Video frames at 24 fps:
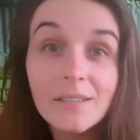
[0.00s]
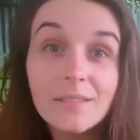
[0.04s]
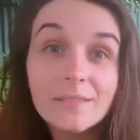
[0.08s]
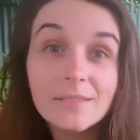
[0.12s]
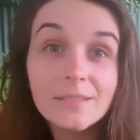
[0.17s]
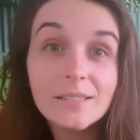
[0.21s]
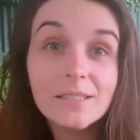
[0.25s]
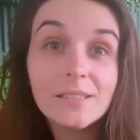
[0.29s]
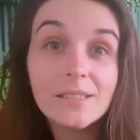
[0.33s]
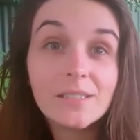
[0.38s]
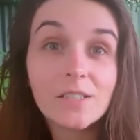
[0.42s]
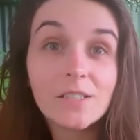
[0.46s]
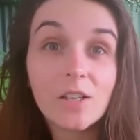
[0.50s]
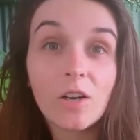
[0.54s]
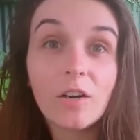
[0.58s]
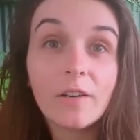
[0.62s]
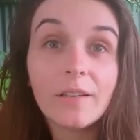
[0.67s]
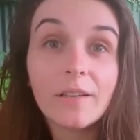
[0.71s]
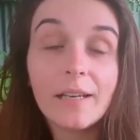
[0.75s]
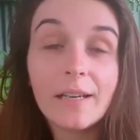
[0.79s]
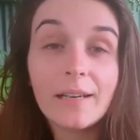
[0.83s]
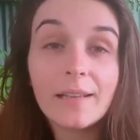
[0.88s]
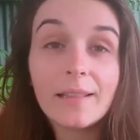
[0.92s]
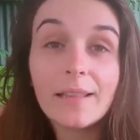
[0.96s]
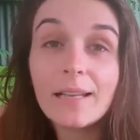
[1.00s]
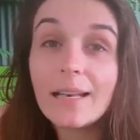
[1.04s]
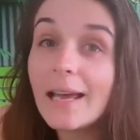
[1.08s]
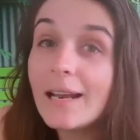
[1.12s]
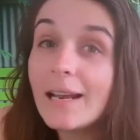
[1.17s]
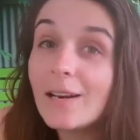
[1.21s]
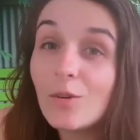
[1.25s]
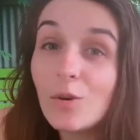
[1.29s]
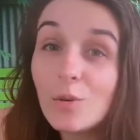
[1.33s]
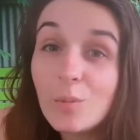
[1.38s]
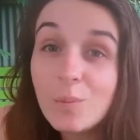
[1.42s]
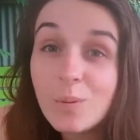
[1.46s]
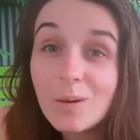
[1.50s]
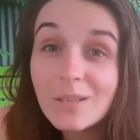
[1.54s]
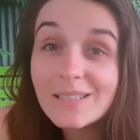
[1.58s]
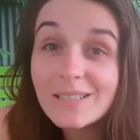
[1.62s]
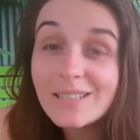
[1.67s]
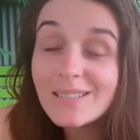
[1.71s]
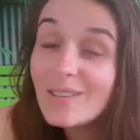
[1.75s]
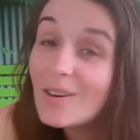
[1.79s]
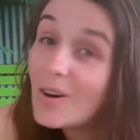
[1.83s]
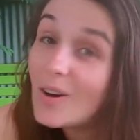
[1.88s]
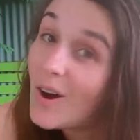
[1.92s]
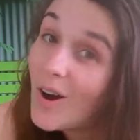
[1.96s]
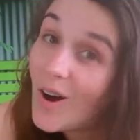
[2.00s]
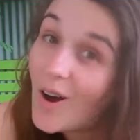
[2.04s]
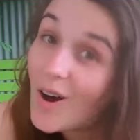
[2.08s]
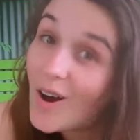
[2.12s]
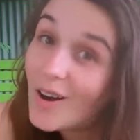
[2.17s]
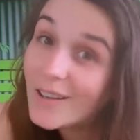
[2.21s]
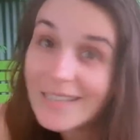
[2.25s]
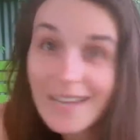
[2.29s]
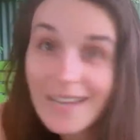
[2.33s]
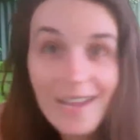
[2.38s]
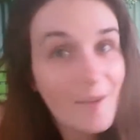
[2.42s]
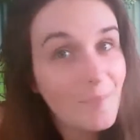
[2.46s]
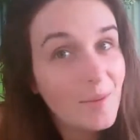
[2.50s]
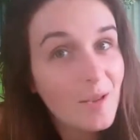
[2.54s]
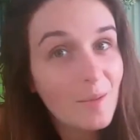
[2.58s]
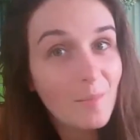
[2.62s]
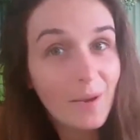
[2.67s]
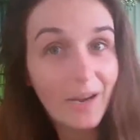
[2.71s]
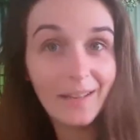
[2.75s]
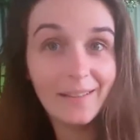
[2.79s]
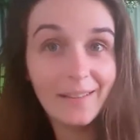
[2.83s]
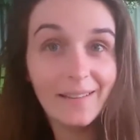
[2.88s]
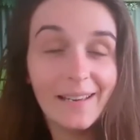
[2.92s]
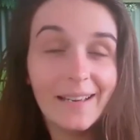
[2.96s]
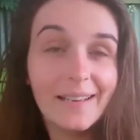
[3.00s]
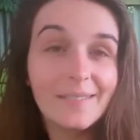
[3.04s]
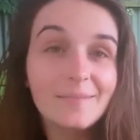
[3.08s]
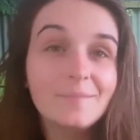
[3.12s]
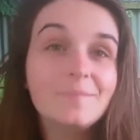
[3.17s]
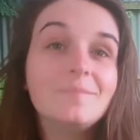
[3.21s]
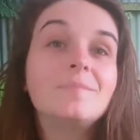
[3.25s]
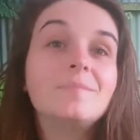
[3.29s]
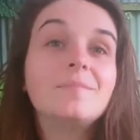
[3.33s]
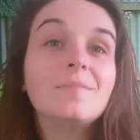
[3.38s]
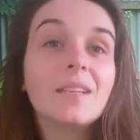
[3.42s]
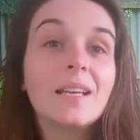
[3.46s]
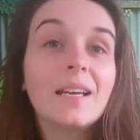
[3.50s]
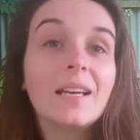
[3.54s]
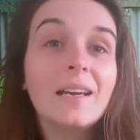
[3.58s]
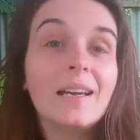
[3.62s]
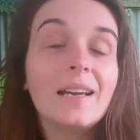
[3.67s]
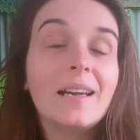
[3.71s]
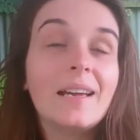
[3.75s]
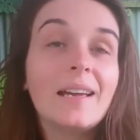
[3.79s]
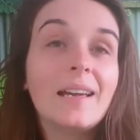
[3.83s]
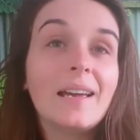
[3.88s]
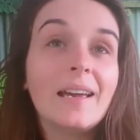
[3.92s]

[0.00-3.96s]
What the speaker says: So yeah, the landlord was not happy about that,